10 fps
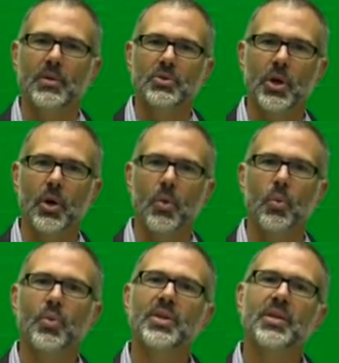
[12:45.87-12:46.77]
So
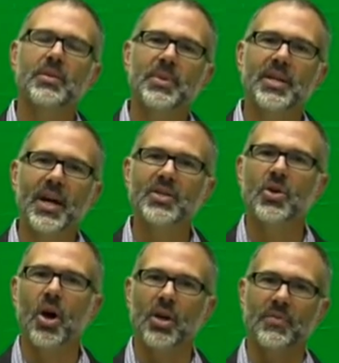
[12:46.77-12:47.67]
because
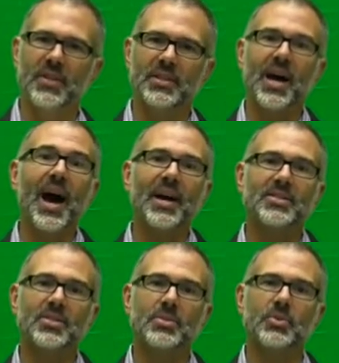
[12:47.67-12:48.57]
all of the
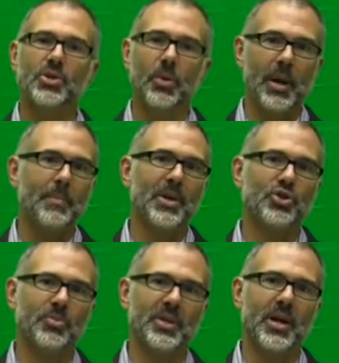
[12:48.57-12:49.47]
dots, which are my
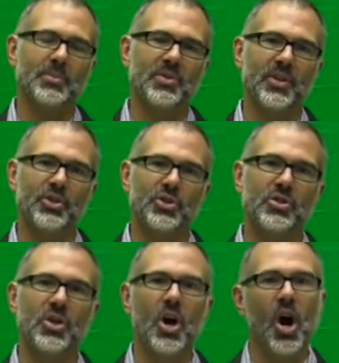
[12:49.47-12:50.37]
measurement
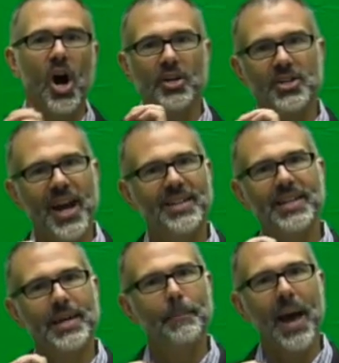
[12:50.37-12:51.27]
observations, are
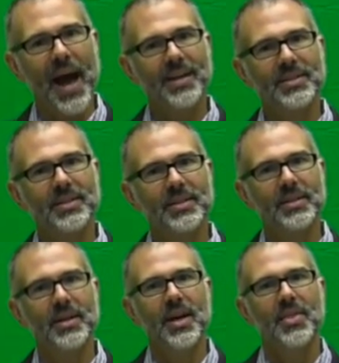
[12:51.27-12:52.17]
tightly compact,
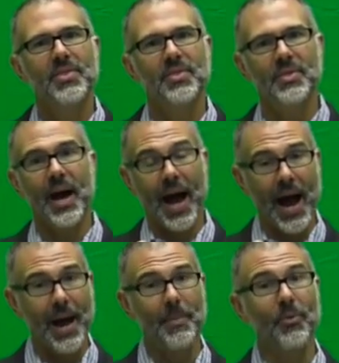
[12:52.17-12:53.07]

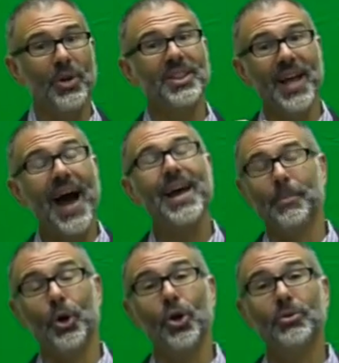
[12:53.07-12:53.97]
I am a
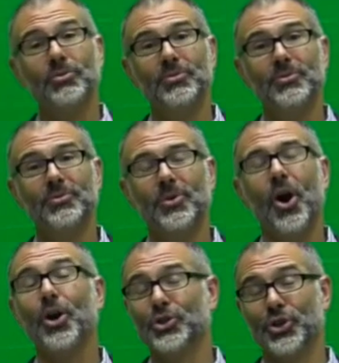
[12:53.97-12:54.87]
reliable
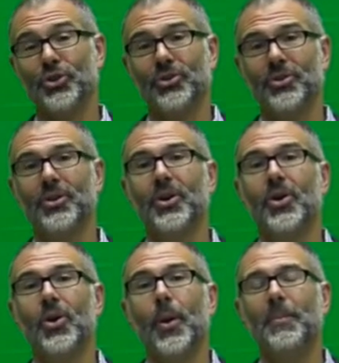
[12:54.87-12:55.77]
archer.
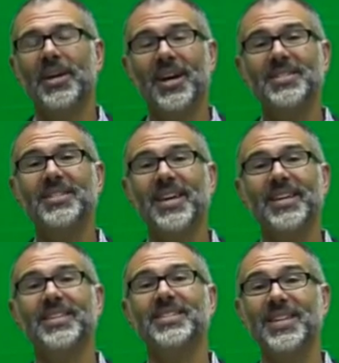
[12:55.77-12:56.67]
Because they
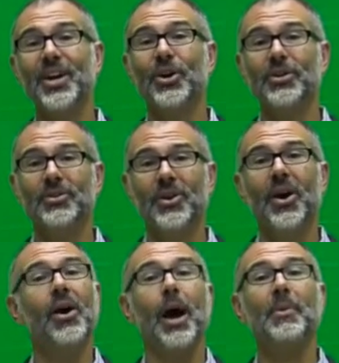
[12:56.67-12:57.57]
hit the center,
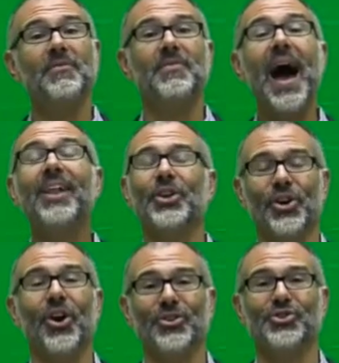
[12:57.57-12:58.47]
I'm a valid
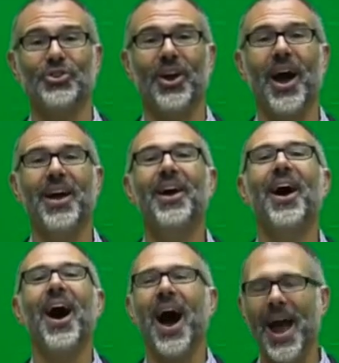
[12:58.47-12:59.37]
archer.
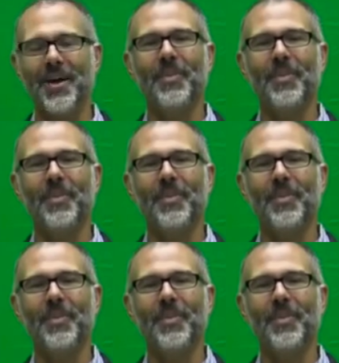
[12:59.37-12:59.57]
I